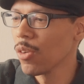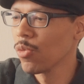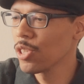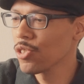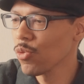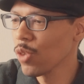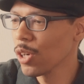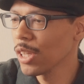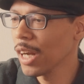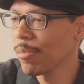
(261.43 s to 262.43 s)
what is the
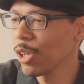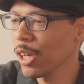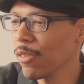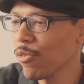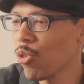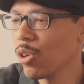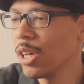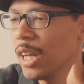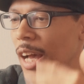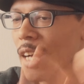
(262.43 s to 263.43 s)
word that I'm looking for?
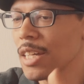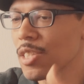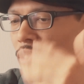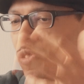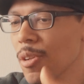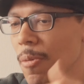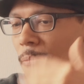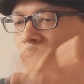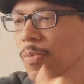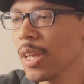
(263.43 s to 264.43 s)
It has
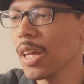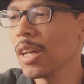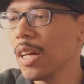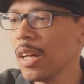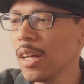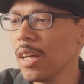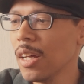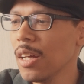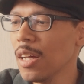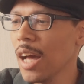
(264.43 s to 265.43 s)

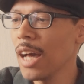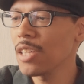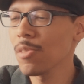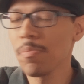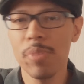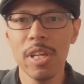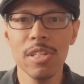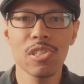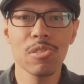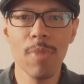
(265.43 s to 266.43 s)
some
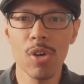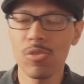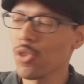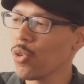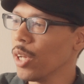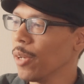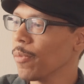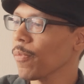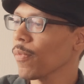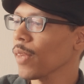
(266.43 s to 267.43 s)
peat smoke to it.
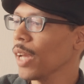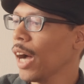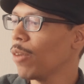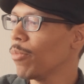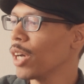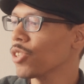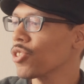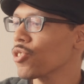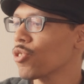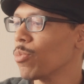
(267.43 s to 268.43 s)
How much
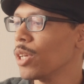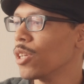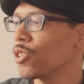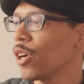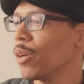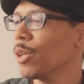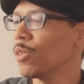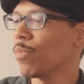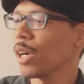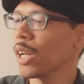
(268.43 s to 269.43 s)
is to be
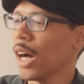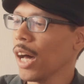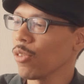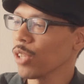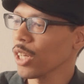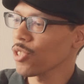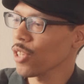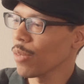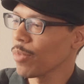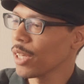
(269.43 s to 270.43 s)
determined, but I don't think it's
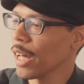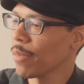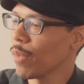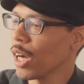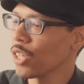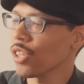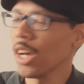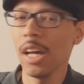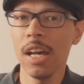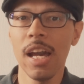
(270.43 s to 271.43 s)
going to be that much.
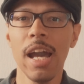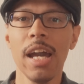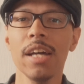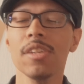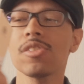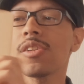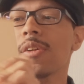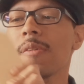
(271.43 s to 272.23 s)
And